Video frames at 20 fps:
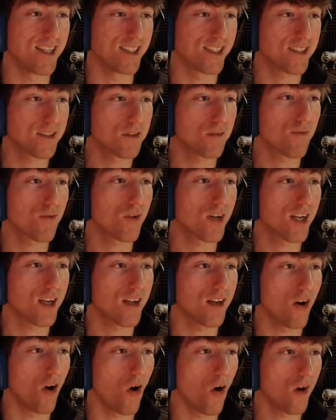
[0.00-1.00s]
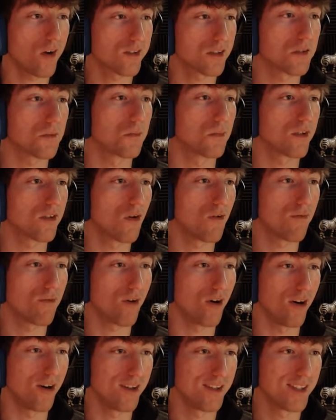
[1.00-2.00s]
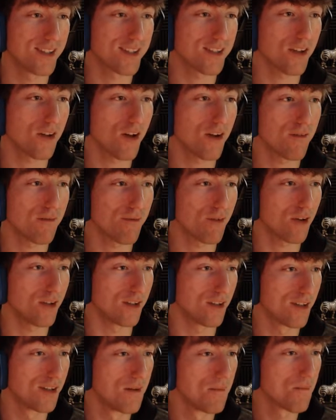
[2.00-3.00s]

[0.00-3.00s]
This is freaking awesome so far. It's a lot of fun.